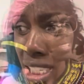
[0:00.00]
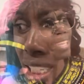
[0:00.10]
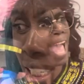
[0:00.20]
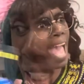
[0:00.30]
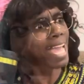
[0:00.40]

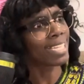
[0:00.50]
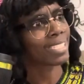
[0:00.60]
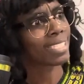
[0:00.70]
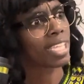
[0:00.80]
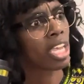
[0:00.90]
Yes.
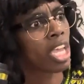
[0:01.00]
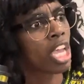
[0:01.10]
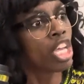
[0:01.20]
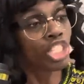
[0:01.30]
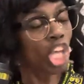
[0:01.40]

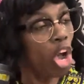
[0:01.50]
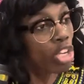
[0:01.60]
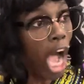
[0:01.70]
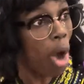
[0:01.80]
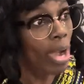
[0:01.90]
So
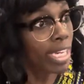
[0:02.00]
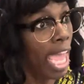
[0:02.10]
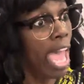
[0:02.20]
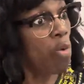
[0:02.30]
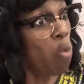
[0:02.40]
go in
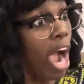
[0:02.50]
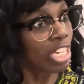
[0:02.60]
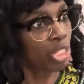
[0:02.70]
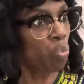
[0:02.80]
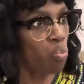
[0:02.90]
there and
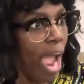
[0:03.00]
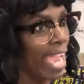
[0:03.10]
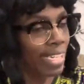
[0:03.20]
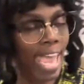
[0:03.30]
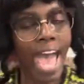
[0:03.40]
wash them
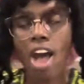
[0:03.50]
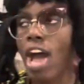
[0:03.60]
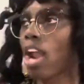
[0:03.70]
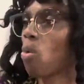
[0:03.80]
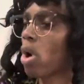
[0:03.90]
right now.
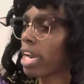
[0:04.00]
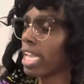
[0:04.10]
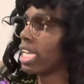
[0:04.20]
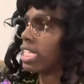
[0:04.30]
I don't want to hear